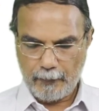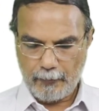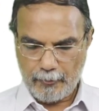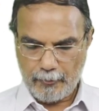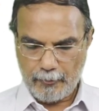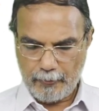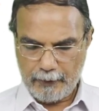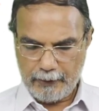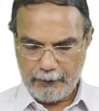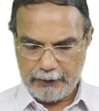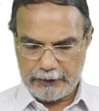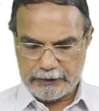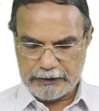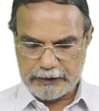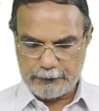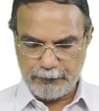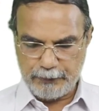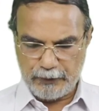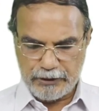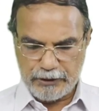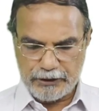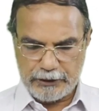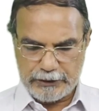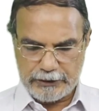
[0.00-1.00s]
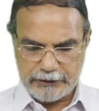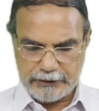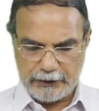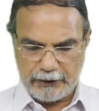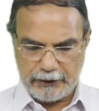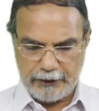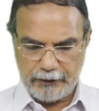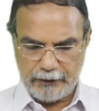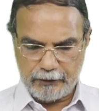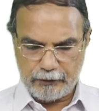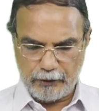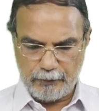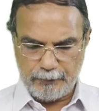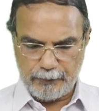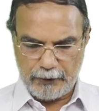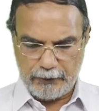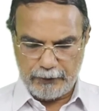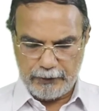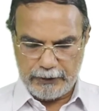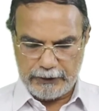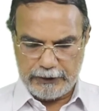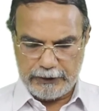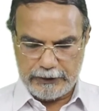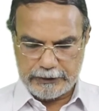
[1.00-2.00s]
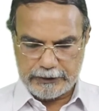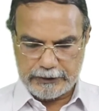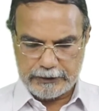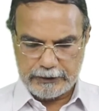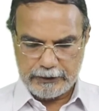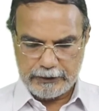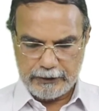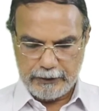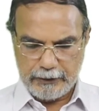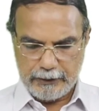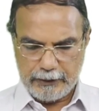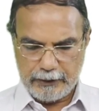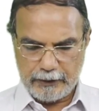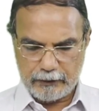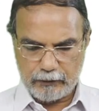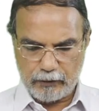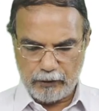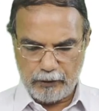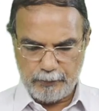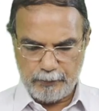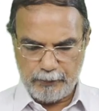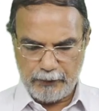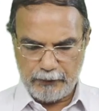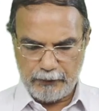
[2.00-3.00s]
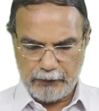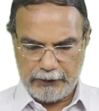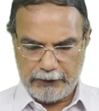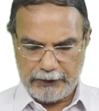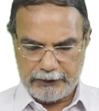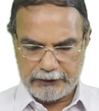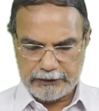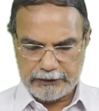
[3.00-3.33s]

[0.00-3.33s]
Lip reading: And suppose the starting compound is a compound like